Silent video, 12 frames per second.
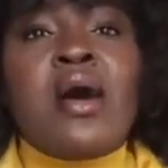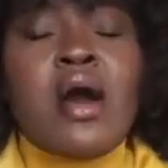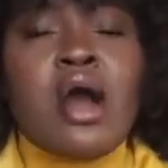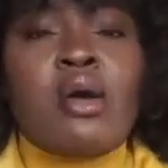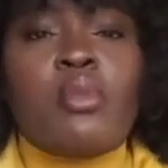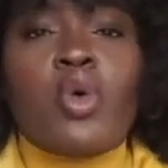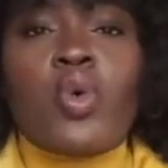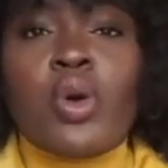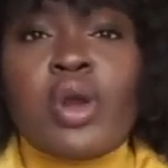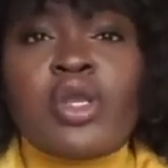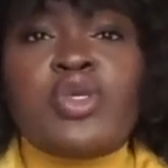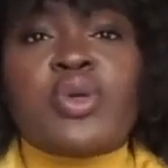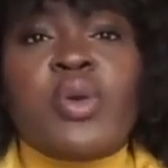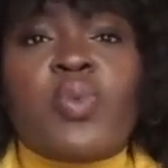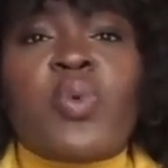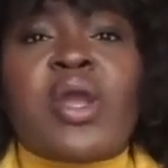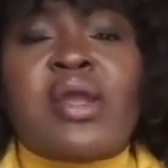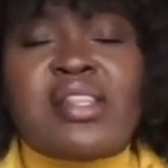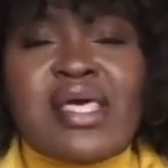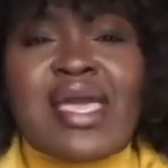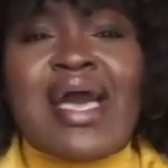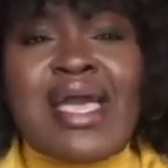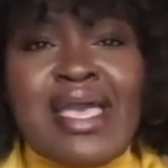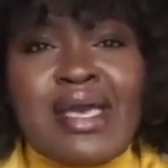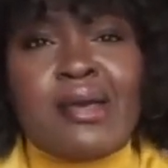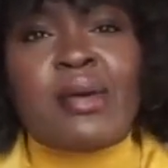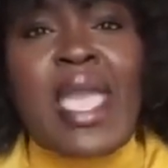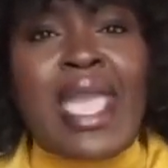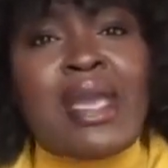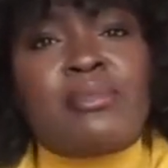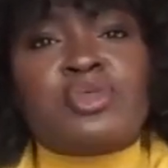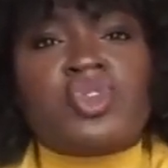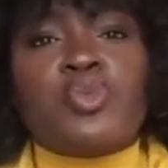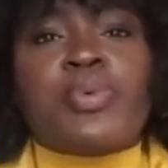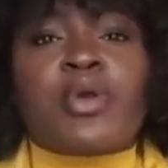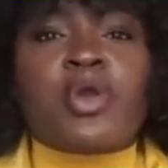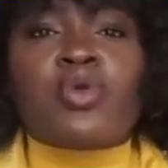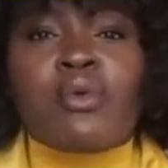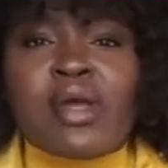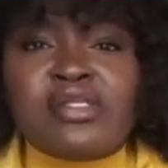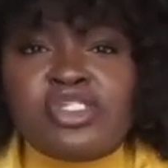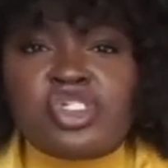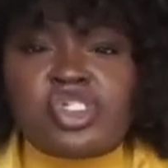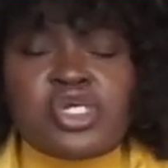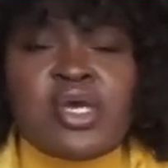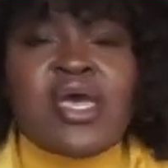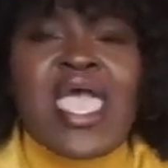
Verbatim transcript: Um, or you can wear it like I am, super grunge.